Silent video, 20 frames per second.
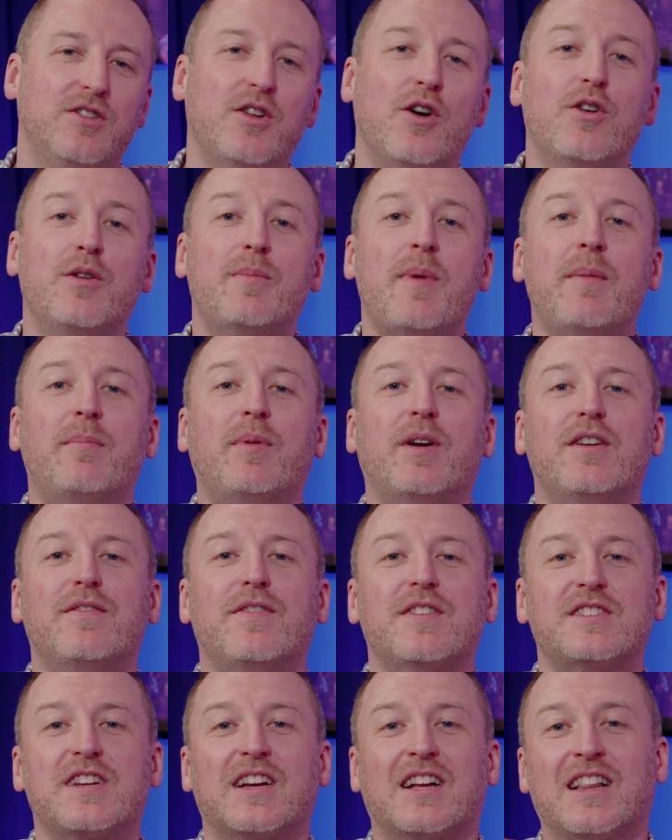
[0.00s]
Now remember to
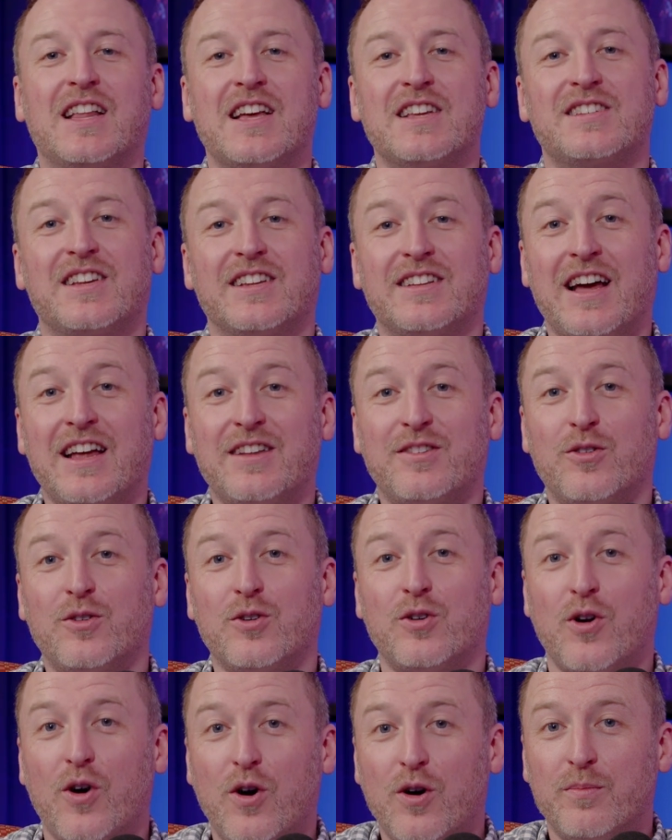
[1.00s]
visit
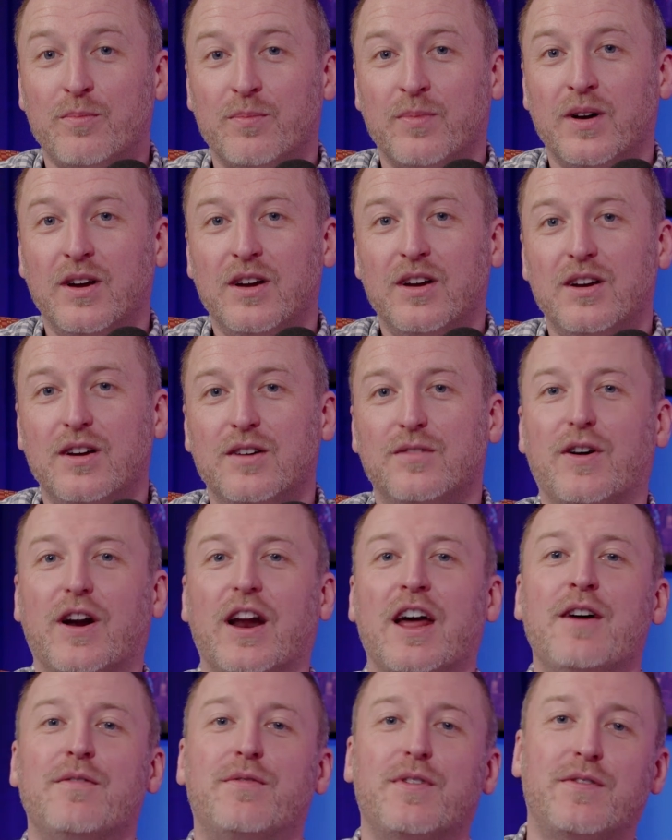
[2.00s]
glesga.com for
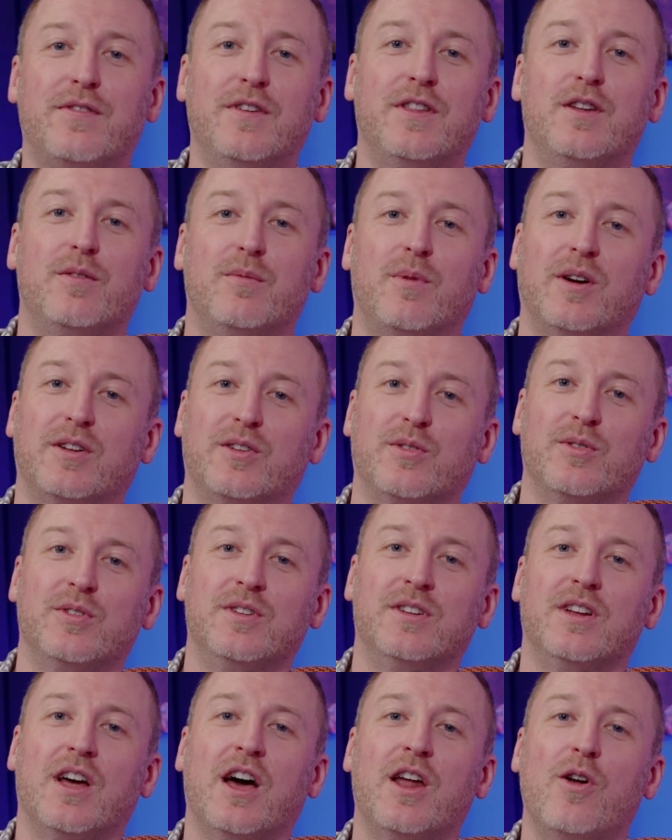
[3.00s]
everything that we're
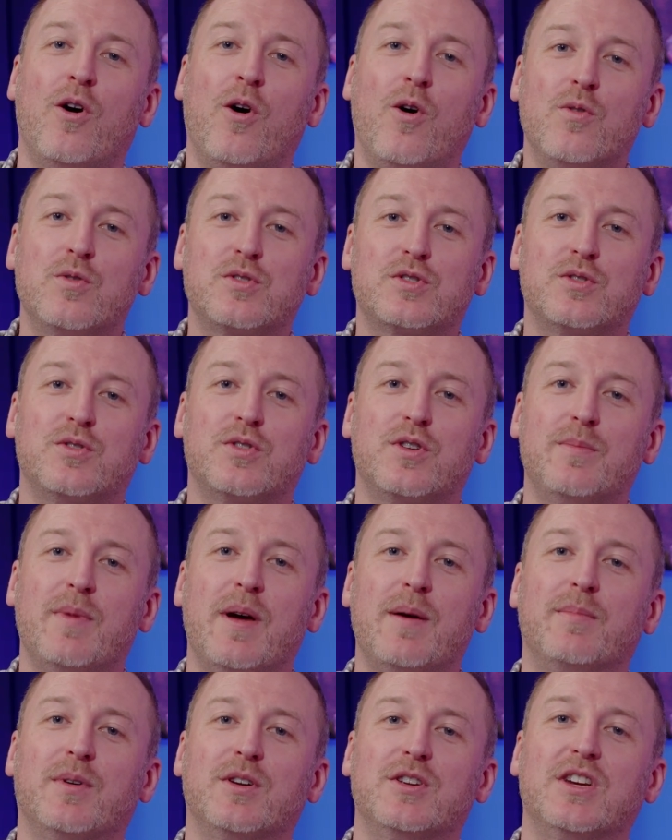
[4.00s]
doing, and also
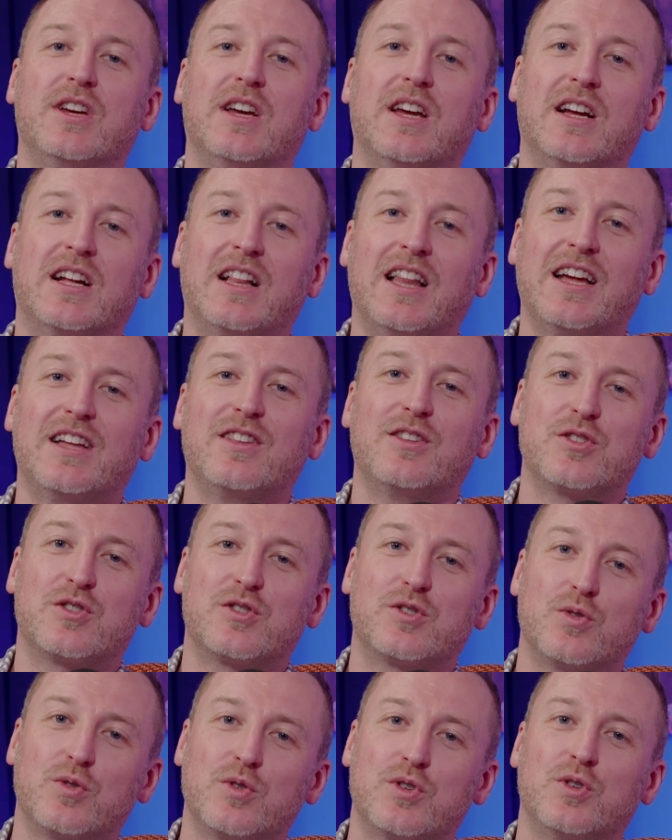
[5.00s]
remember you can click the
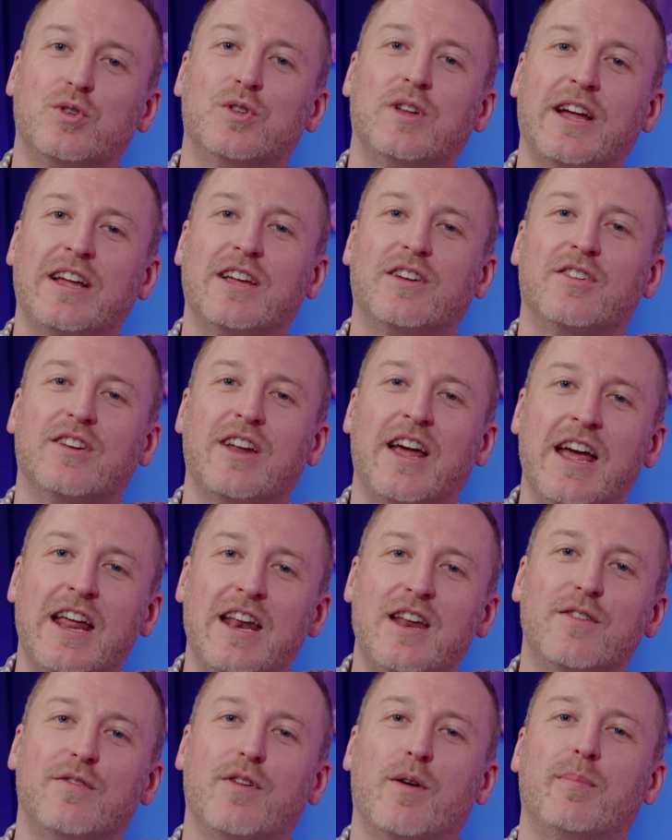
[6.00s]
social link on
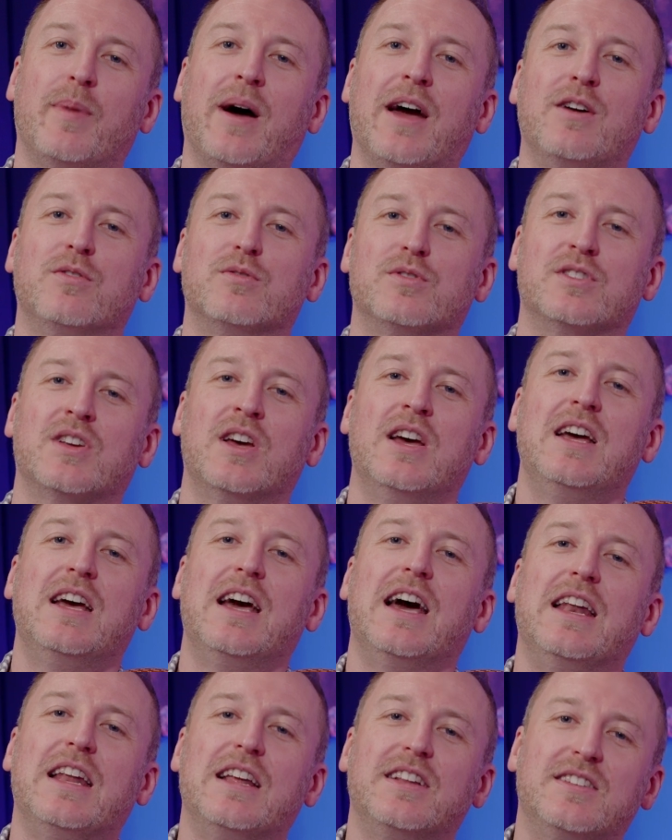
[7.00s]
any of our bios
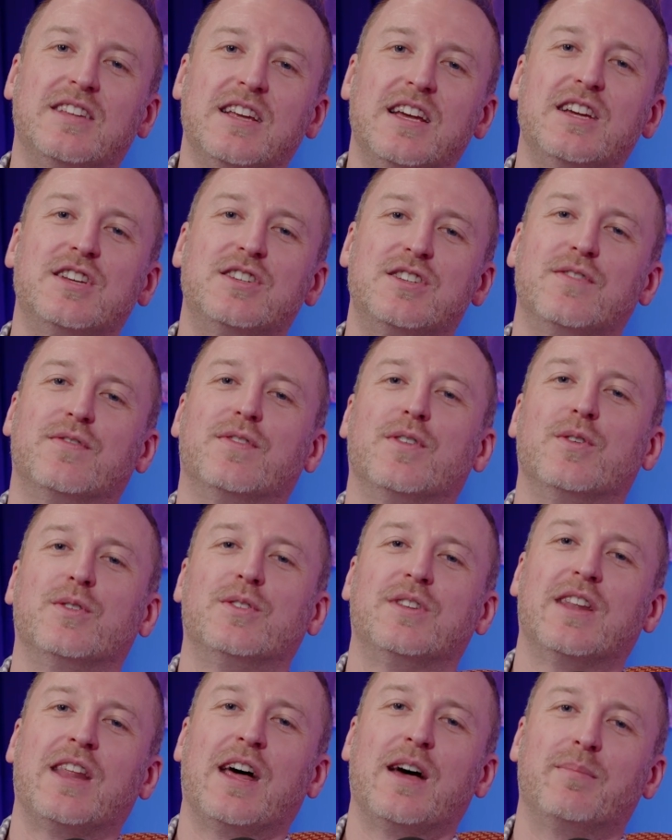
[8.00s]
and it takes you through
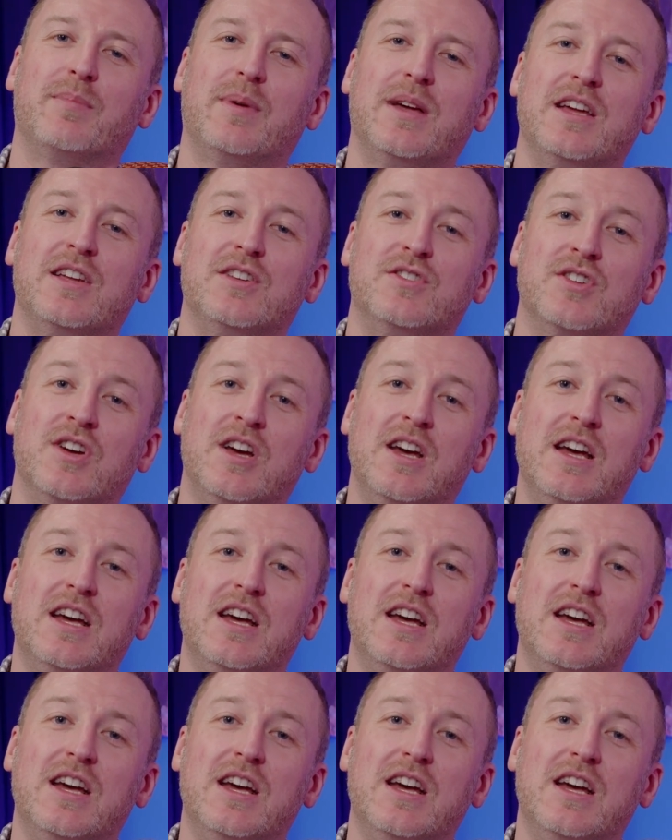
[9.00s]
to that page.